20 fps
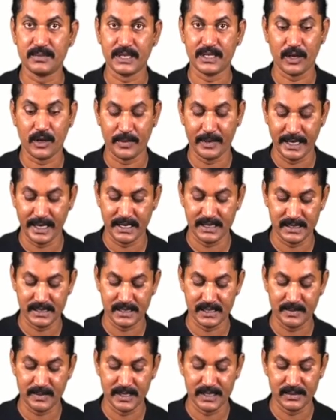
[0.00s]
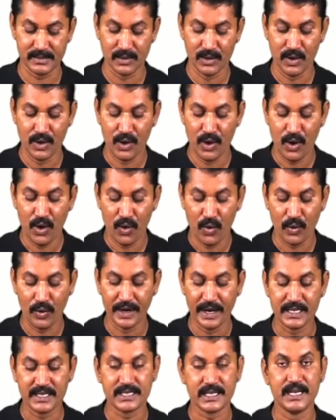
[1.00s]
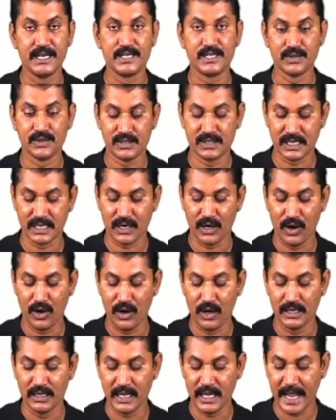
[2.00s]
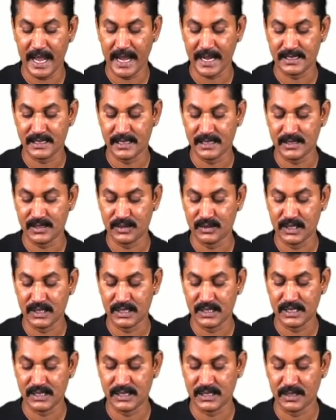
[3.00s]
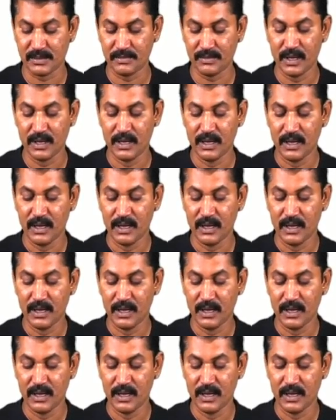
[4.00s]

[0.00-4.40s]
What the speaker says: by the operating system is OS ensures that all the access to the system